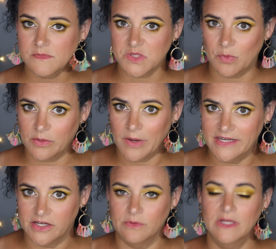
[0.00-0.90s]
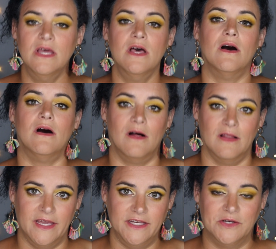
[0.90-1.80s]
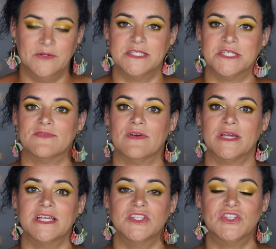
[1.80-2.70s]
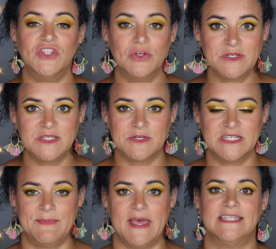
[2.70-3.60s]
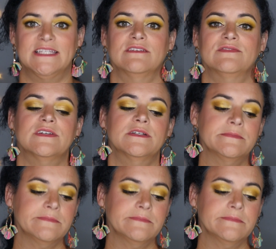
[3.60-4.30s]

so what do I know all I know is just from a consumer's perspective